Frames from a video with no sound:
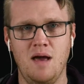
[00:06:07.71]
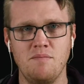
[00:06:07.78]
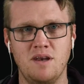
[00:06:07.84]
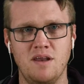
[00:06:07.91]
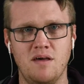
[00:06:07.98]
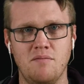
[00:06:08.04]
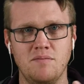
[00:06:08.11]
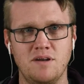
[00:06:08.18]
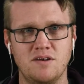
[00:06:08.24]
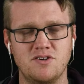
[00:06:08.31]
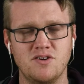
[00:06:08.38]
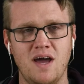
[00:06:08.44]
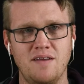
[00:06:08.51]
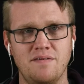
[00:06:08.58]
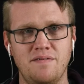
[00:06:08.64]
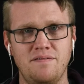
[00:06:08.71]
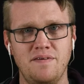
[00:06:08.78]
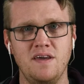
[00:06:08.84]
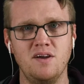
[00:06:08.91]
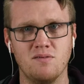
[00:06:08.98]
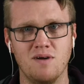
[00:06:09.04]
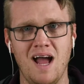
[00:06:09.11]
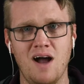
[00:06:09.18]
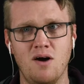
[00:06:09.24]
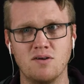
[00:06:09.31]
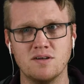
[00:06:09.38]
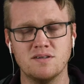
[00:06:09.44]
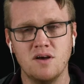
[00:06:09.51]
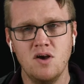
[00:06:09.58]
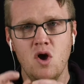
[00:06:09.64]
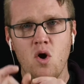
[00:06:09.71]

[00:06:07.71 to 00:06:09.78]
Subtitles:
gonna try to figure out